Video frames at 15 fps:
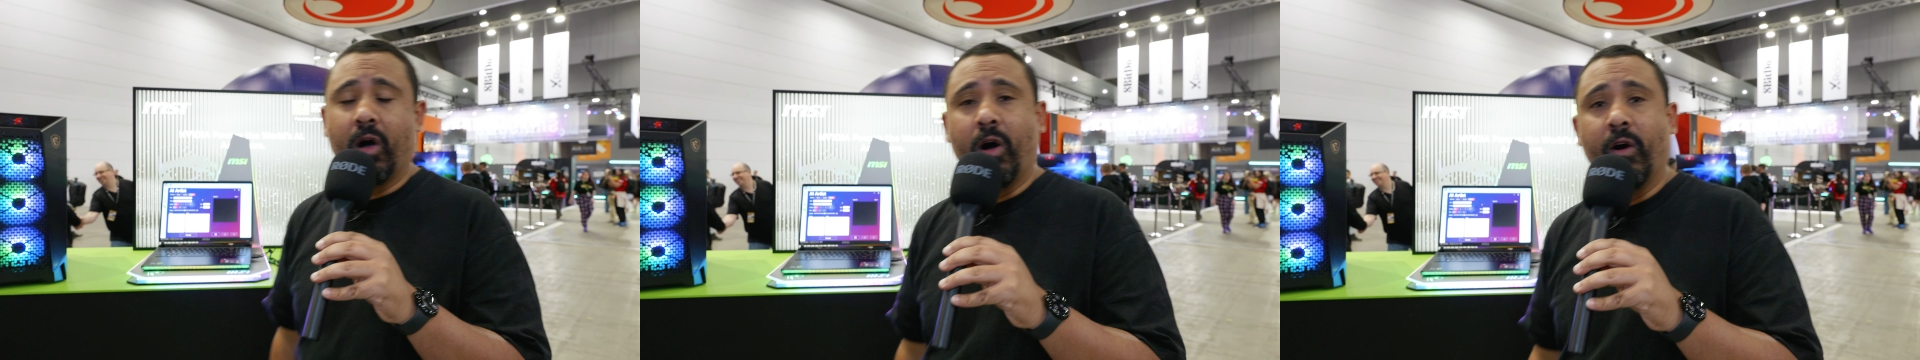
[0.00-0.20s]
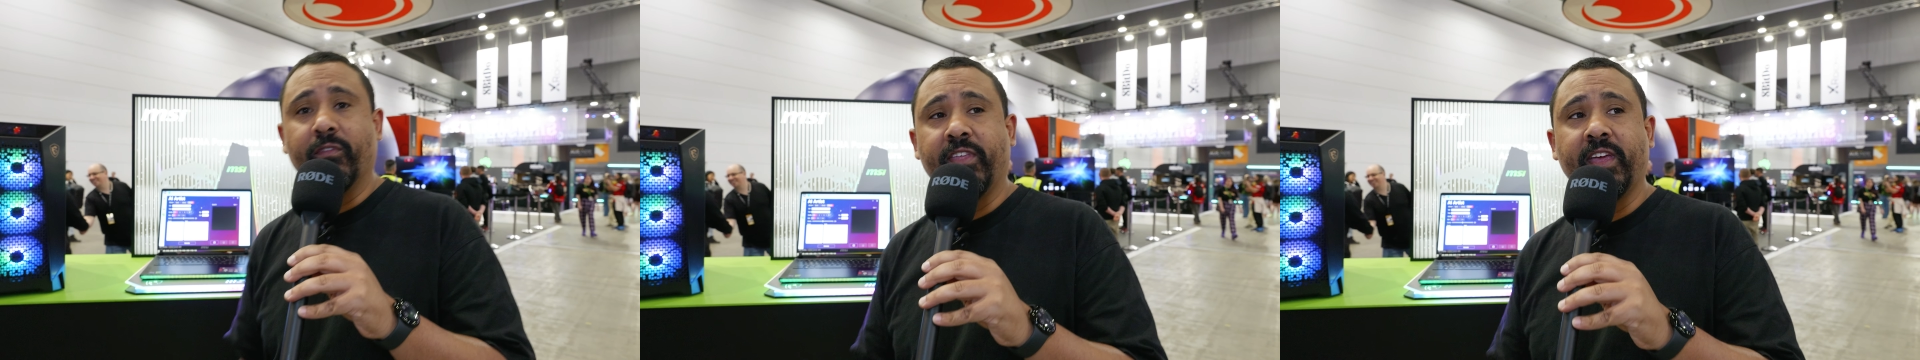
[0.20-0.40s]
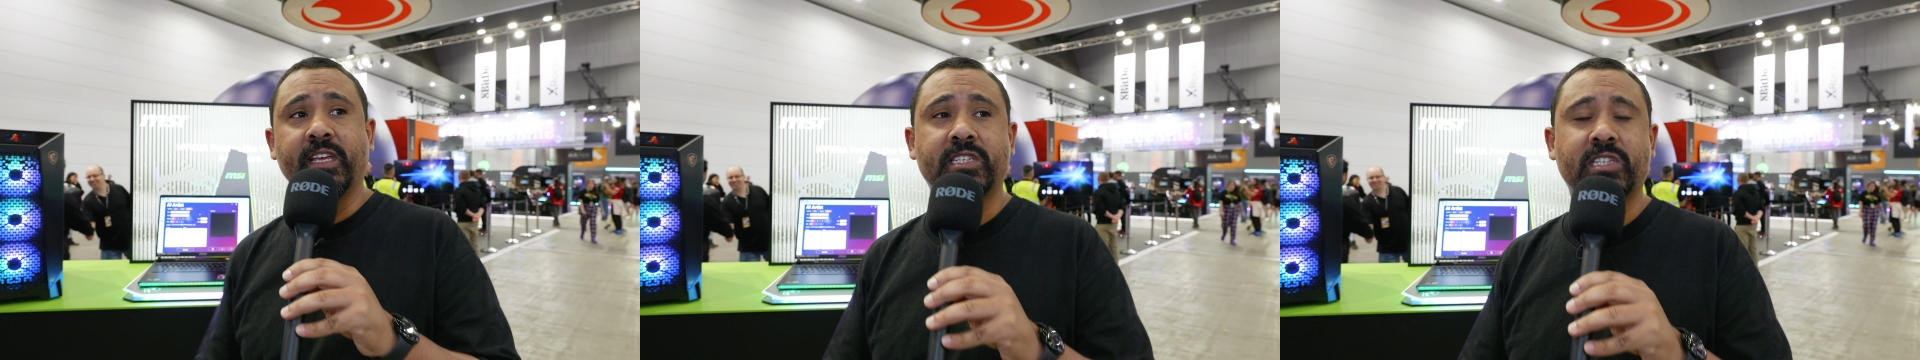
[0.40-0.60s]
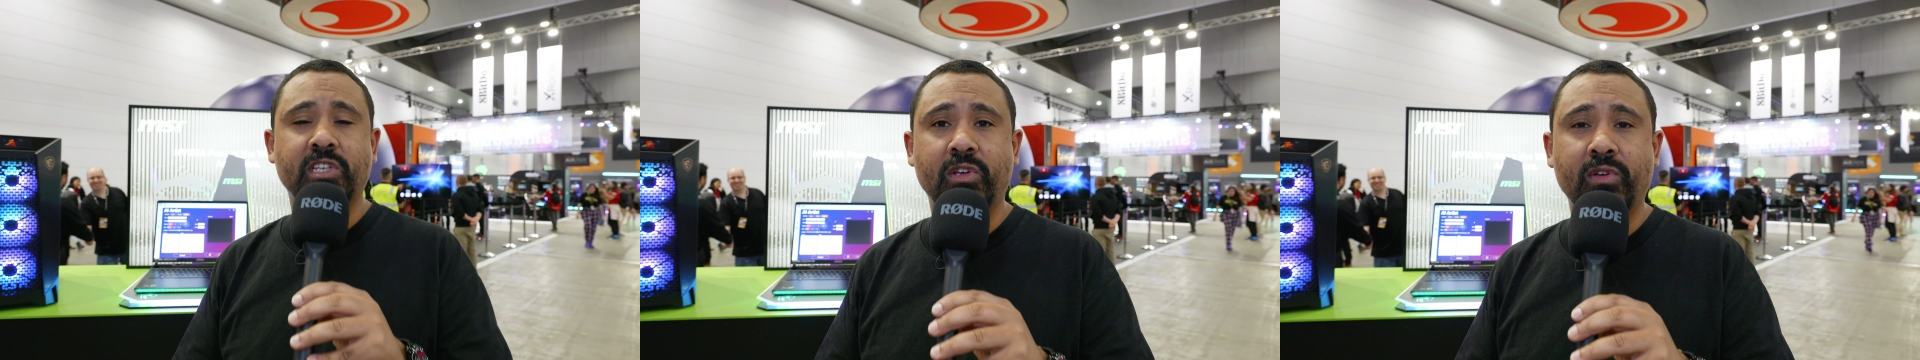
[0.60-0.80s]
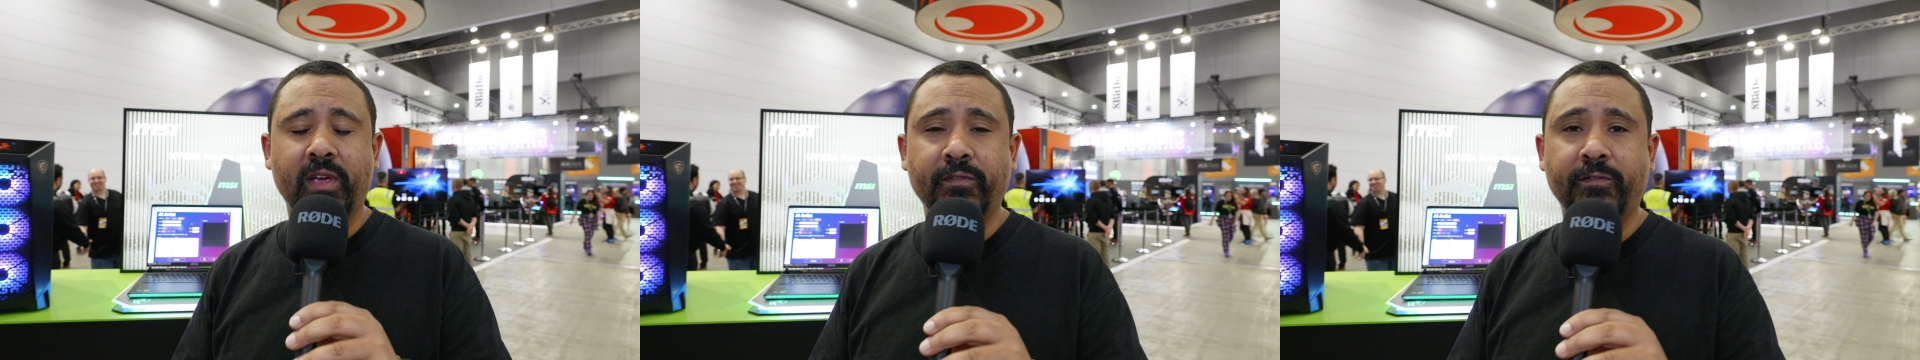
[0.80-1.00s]
of these
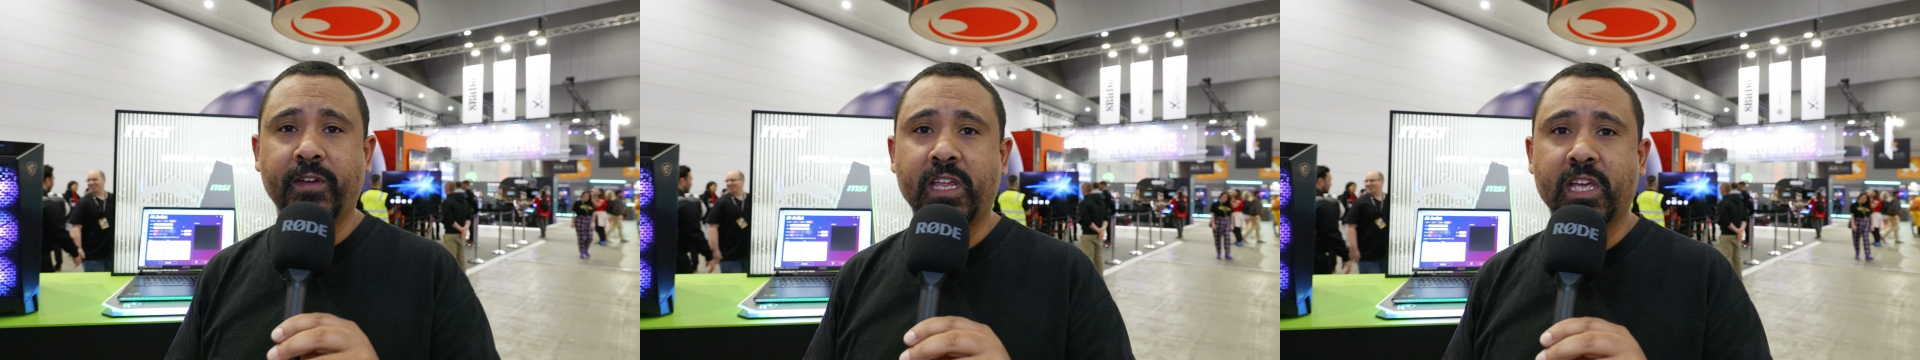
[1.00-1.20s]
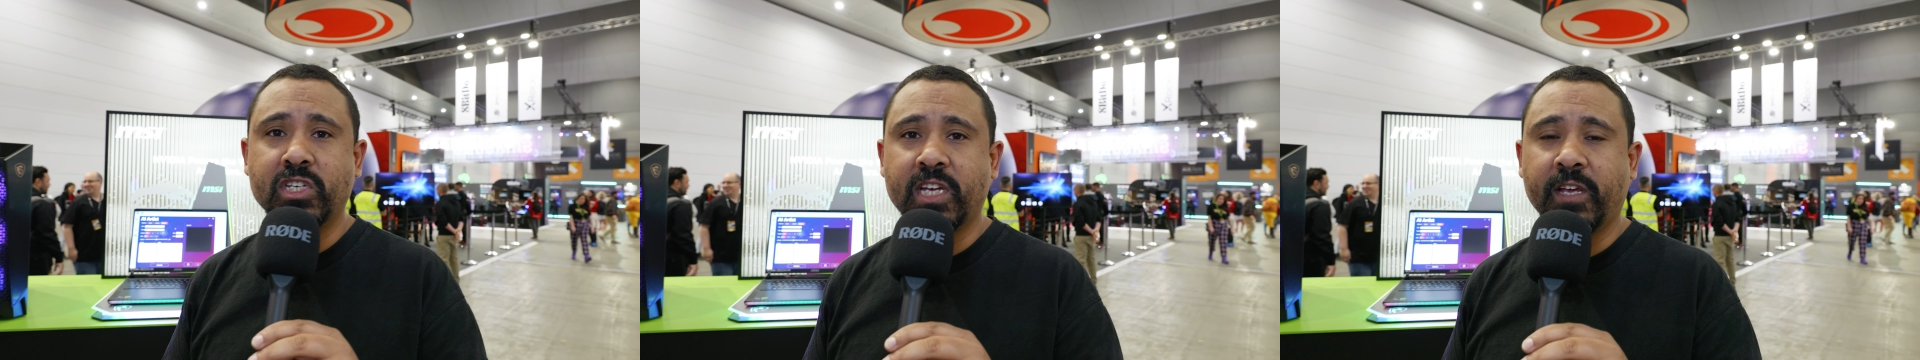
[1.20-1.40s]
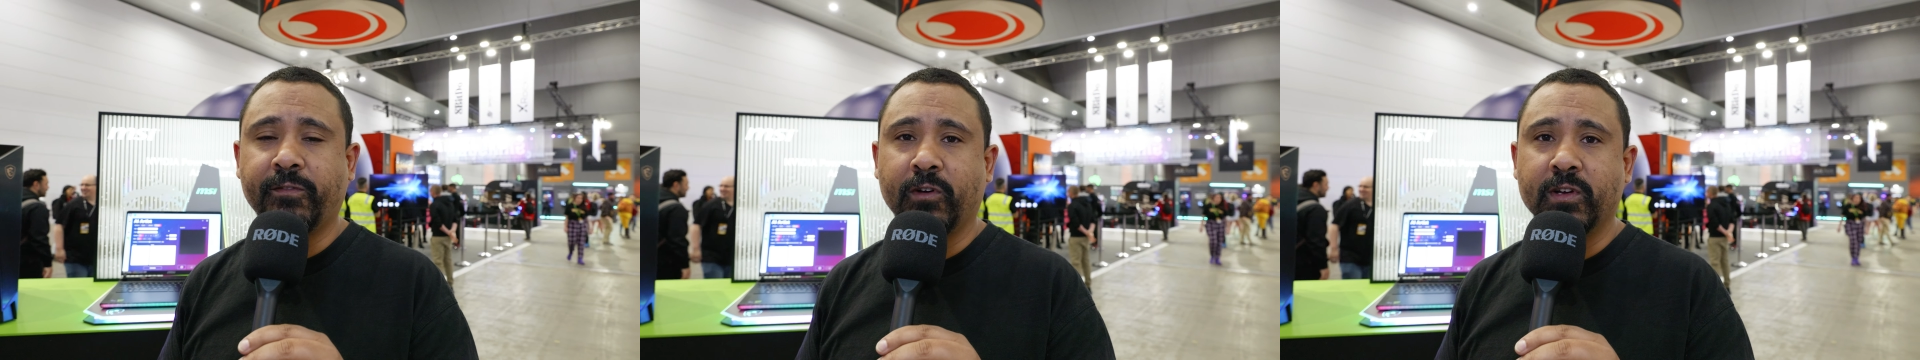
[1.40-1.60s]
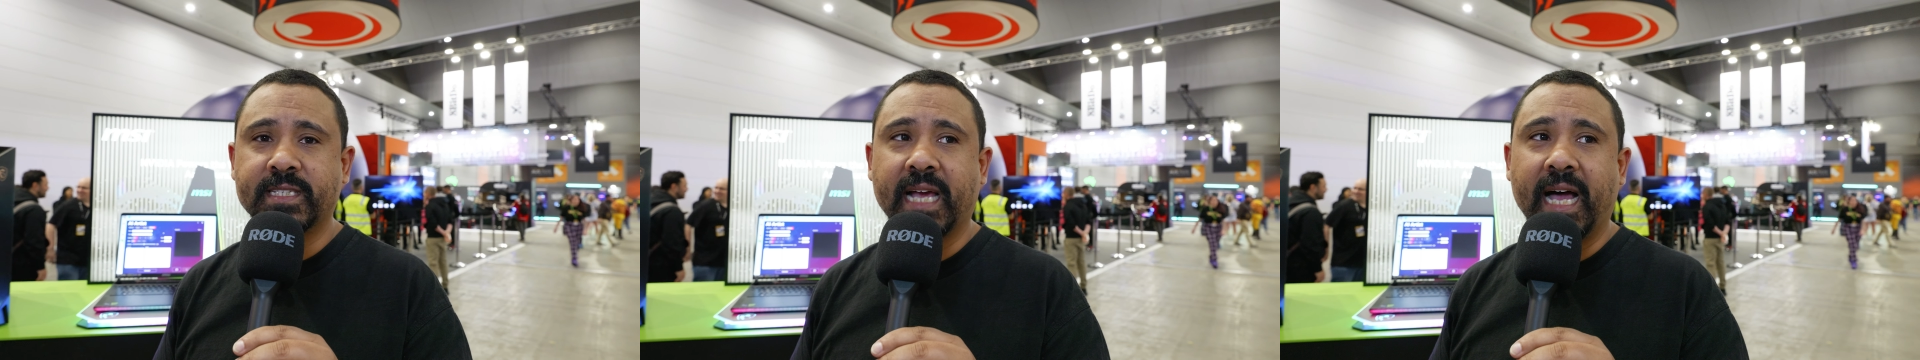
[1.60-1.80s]
new NVIDIA GeForce